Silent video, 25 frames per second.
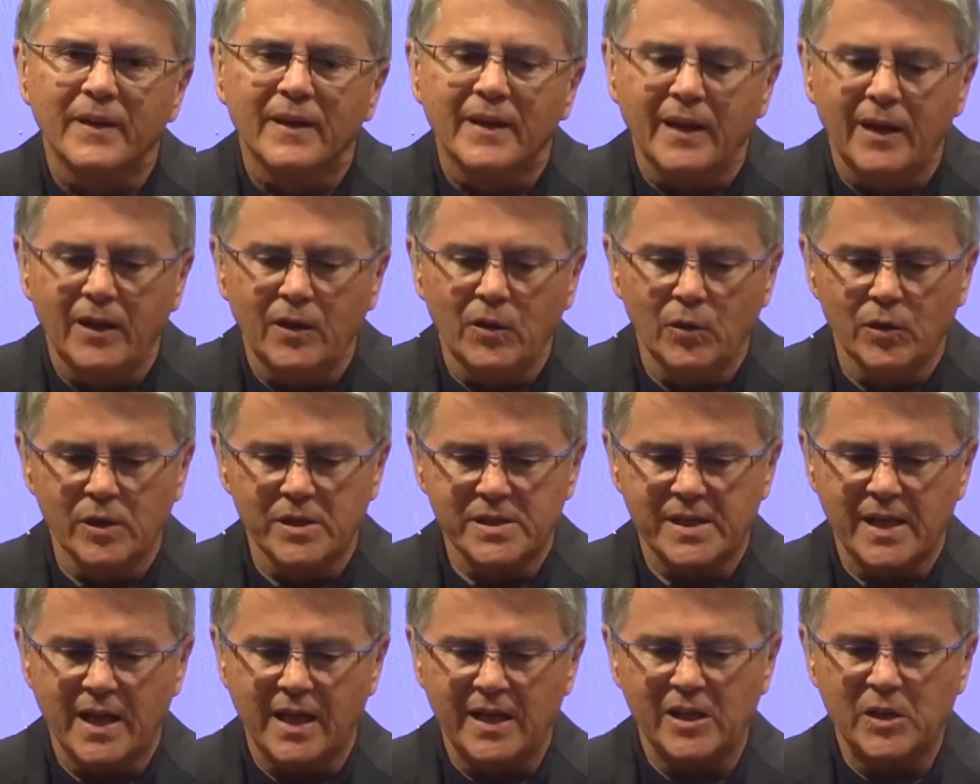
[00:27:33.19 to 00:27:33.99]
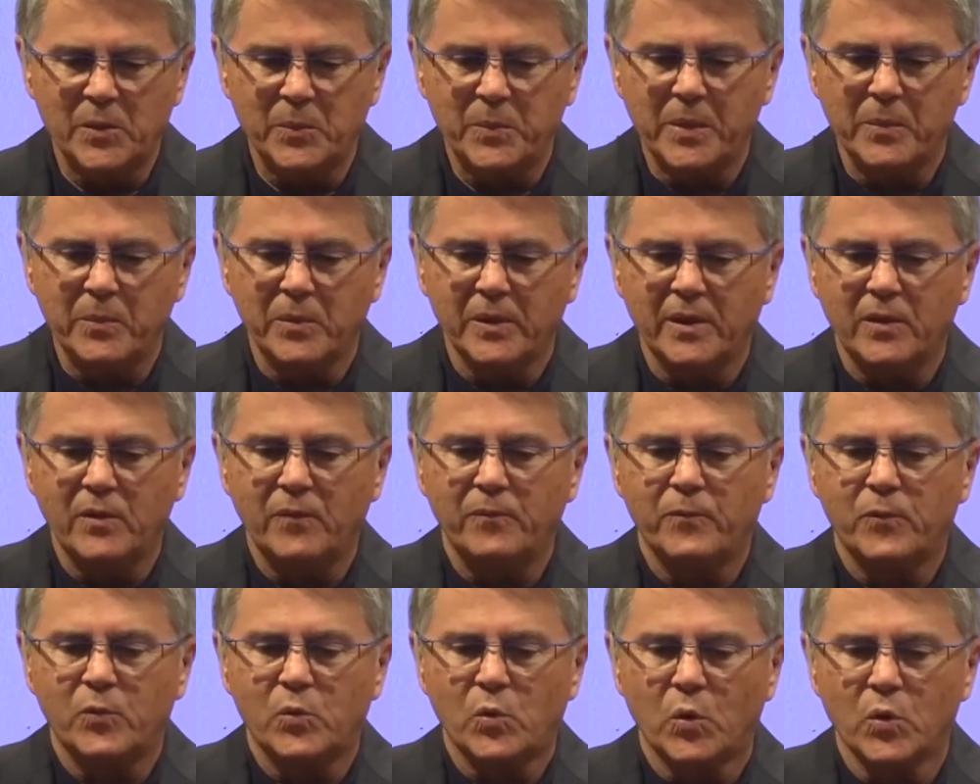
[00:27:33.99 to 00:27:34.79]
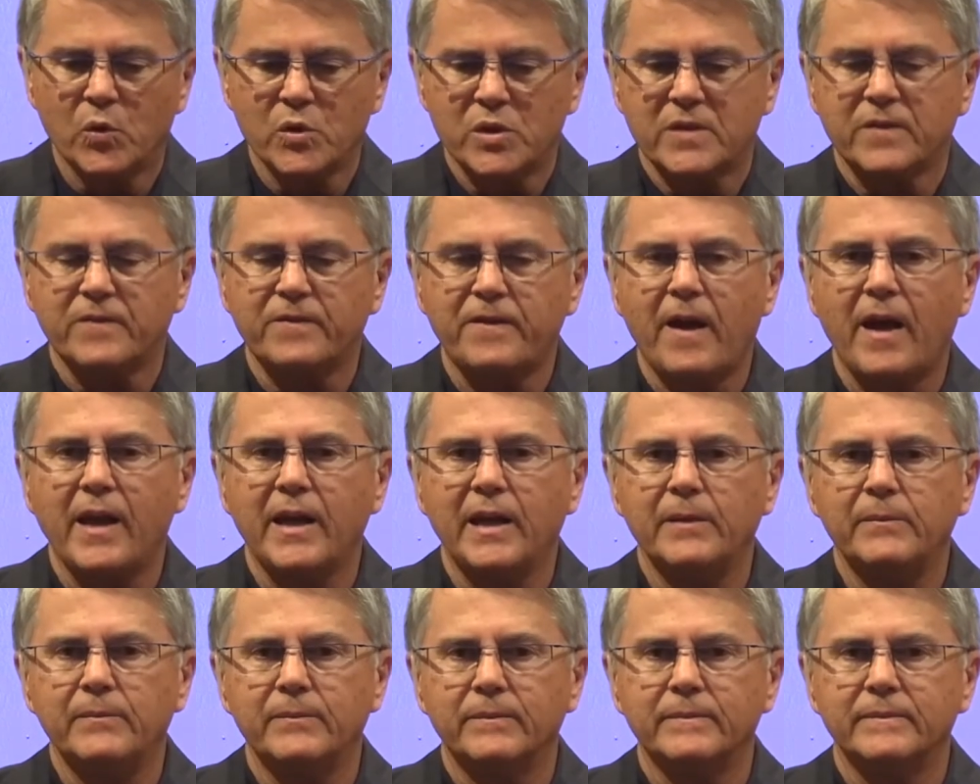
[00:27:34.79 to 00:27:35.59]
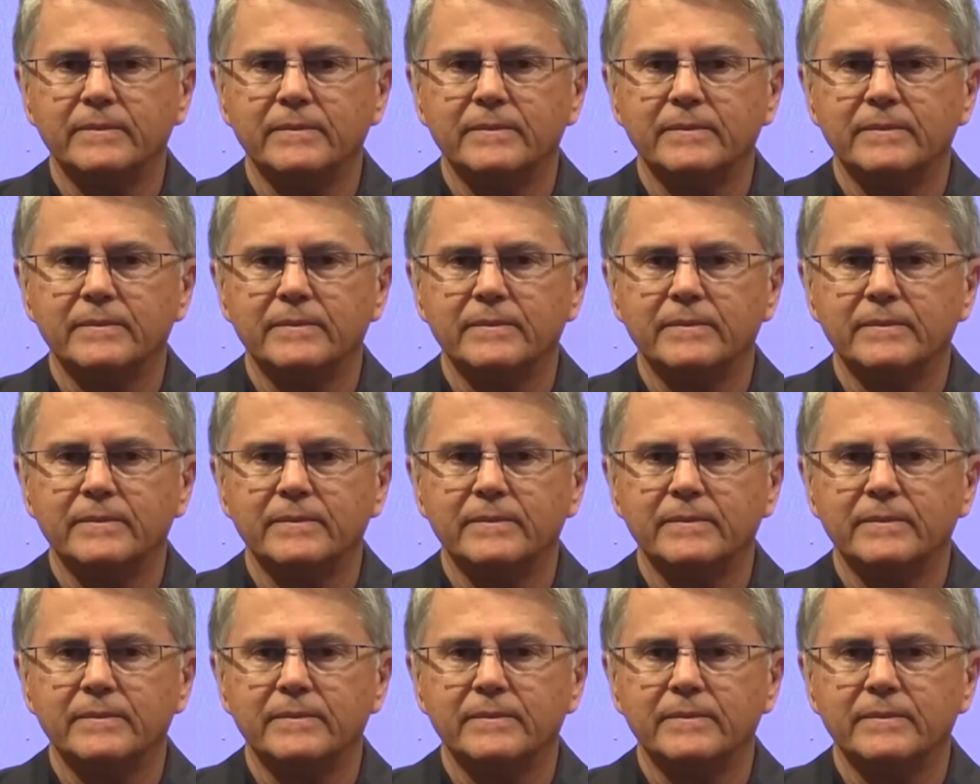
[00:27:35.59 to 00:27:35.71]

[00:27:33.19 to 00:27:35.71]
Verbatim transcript: he looks down at the people that have crucified him,